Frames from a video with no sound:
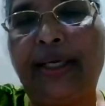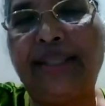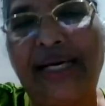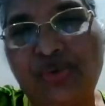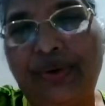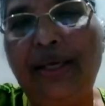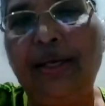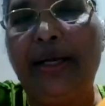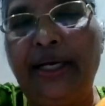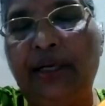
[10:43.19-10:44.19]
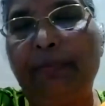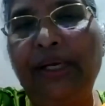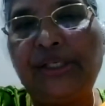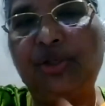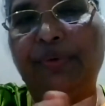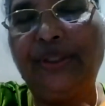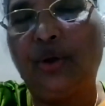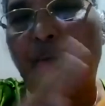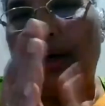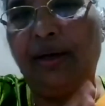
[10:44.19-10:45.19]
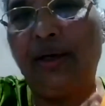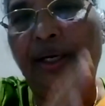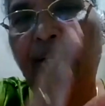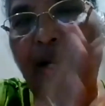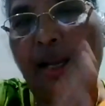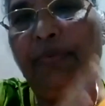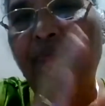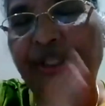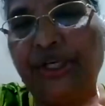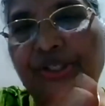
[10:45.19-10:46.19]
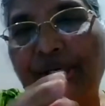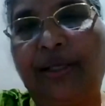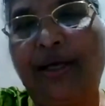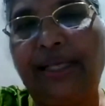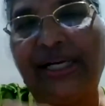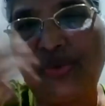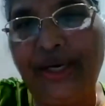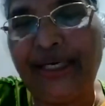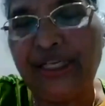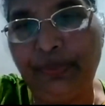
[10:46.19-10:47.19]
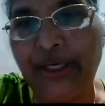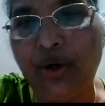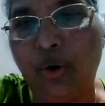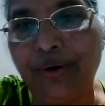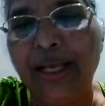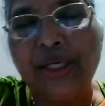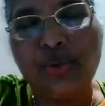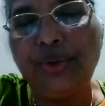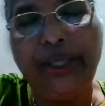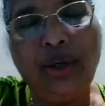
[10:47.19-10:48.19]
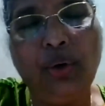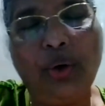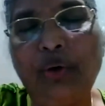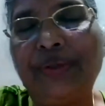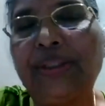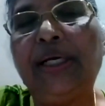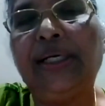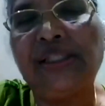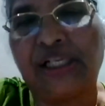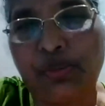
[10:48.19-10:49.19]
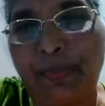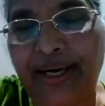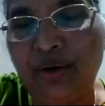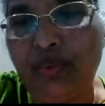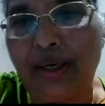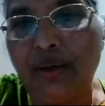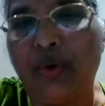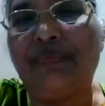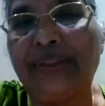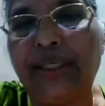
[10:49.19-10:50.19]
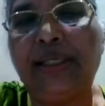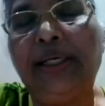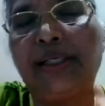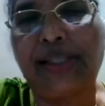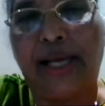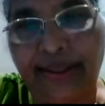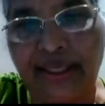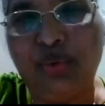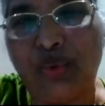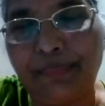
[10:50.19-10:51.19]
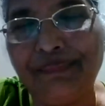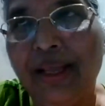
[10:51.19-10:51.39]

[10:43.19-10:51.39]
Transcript: That's why it mixed with, or it rubbed with each other. That's why it is being gone. So they don't know whether it is expired one or whether it is active one.